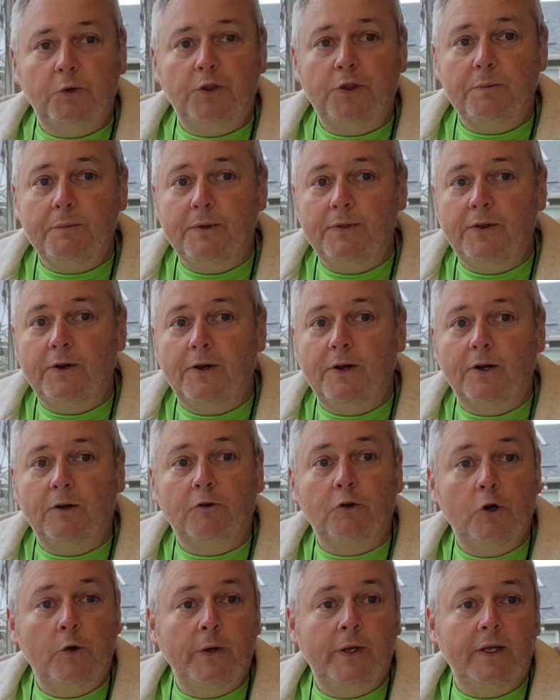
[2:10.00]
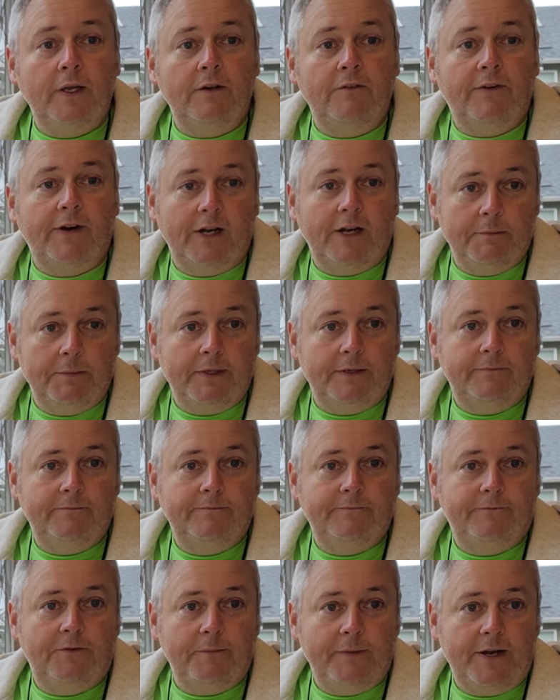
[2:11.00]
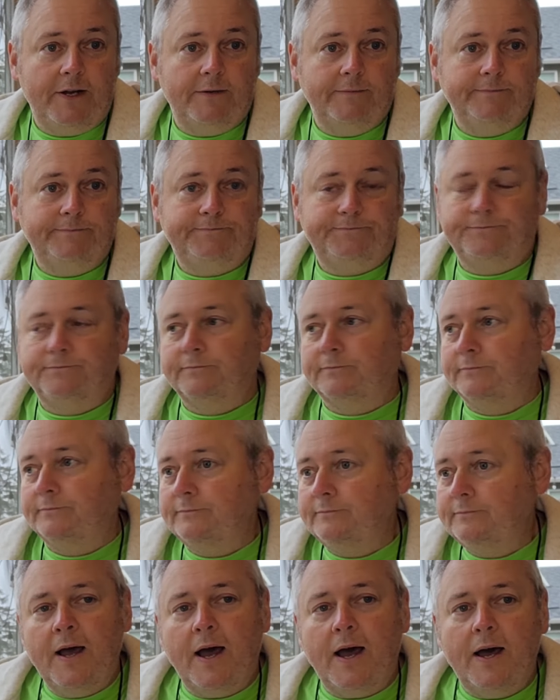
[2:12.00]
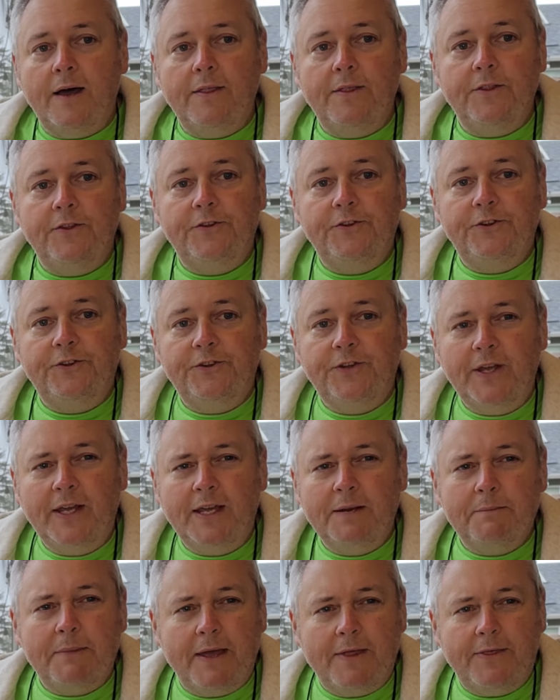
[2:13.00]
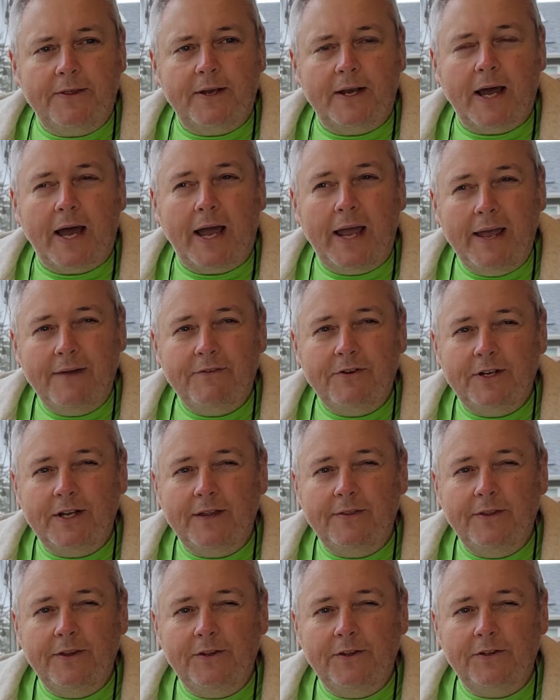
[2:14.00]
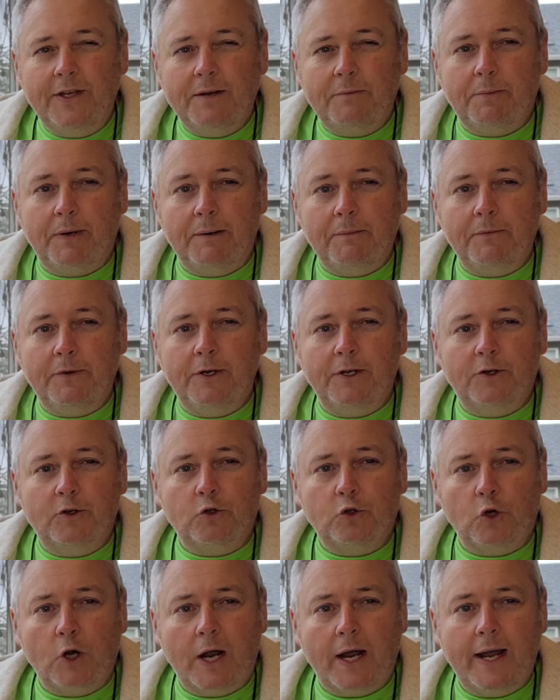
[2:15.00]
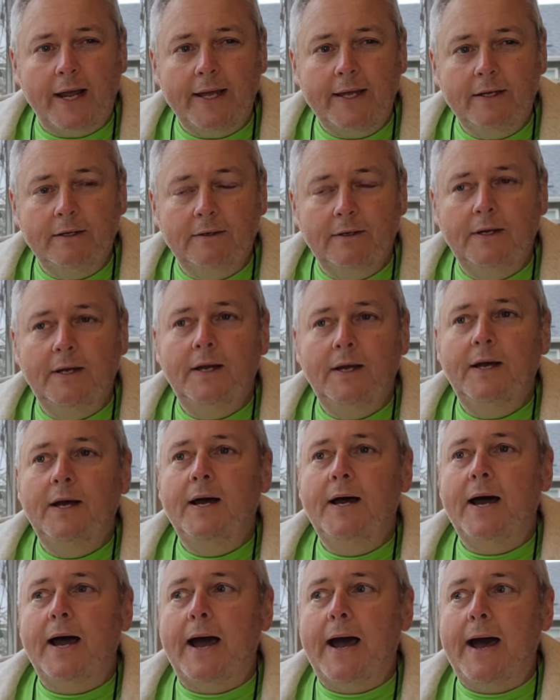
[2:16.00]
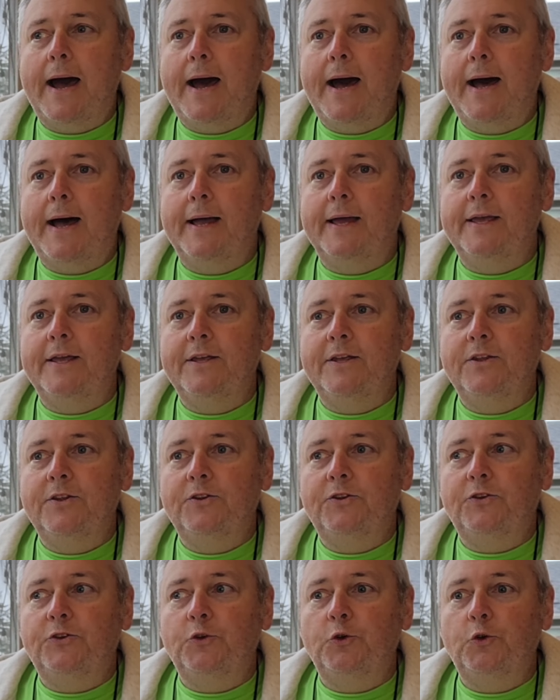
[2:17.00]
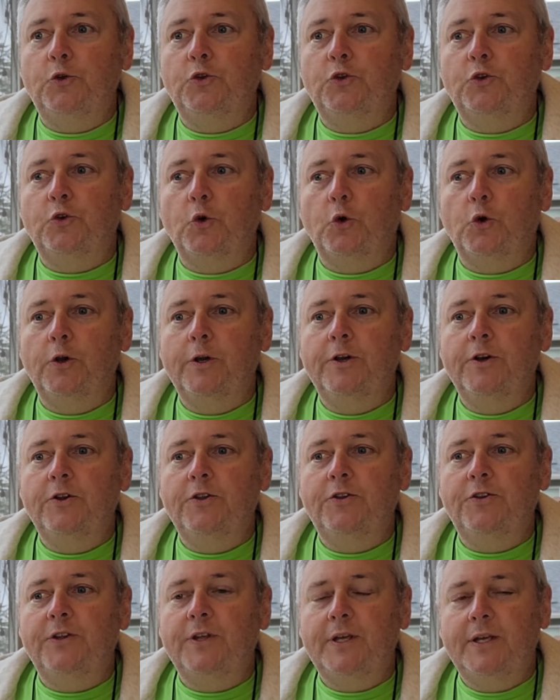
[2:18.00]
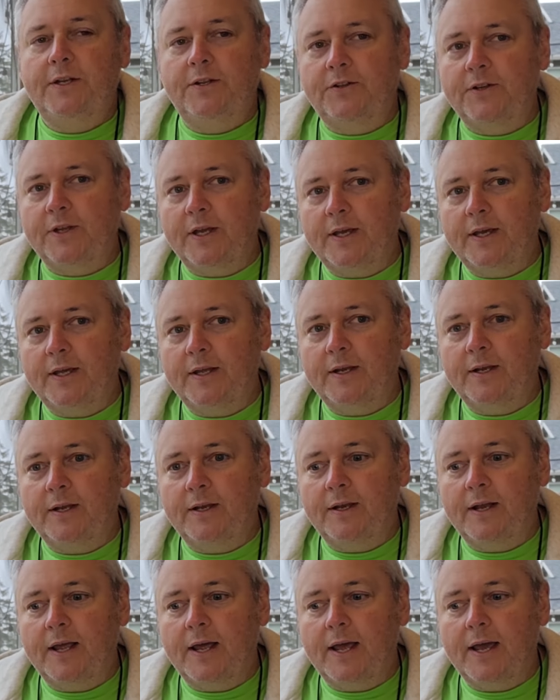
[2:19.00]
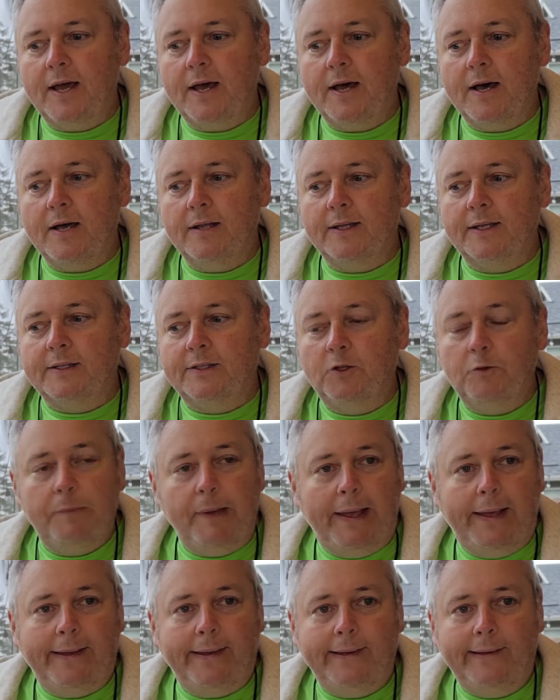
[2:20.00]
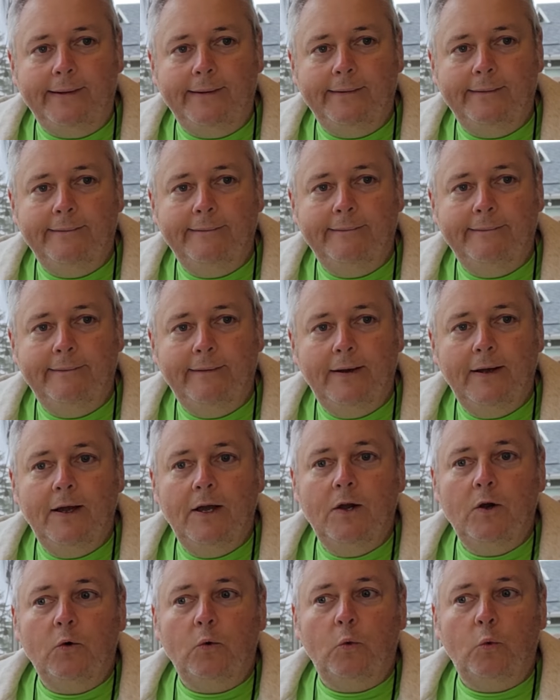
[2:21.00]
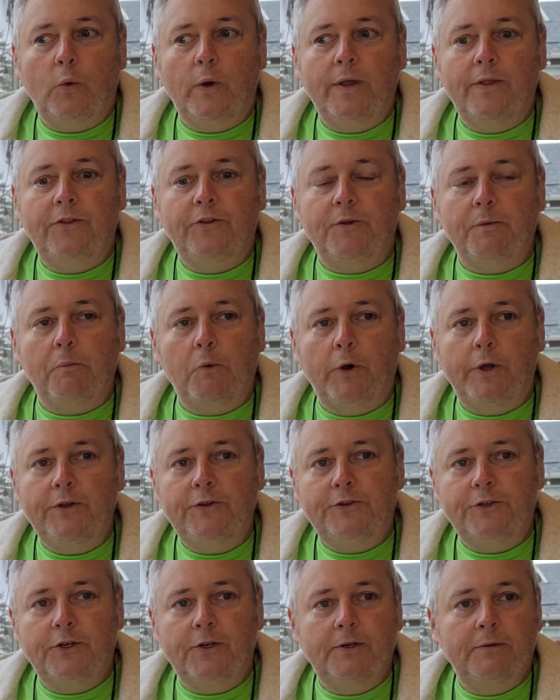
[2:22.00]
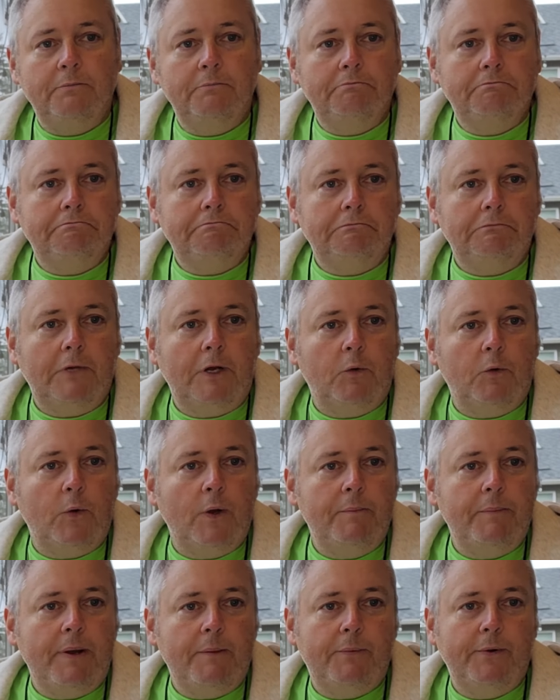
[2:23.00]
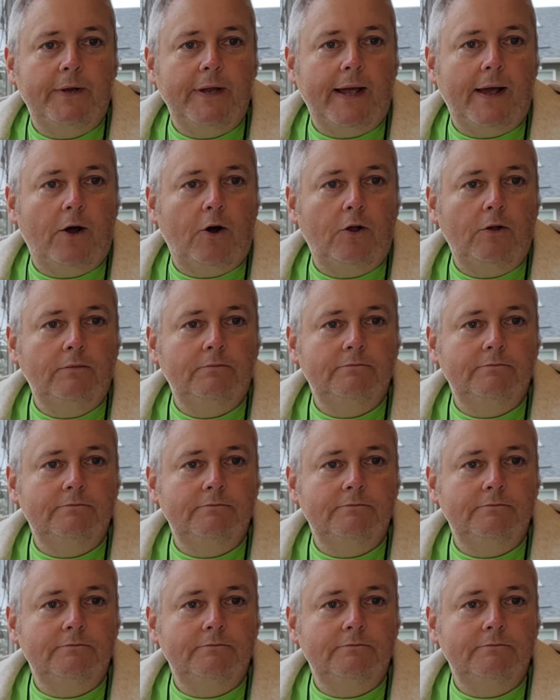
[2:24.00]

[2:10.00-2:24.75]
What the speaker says: put them in their growing environment from there. The second method, I haven't done this yet, but I'm going to try, is you store your seeds in like a little baggie with some moisture on a wet paper towel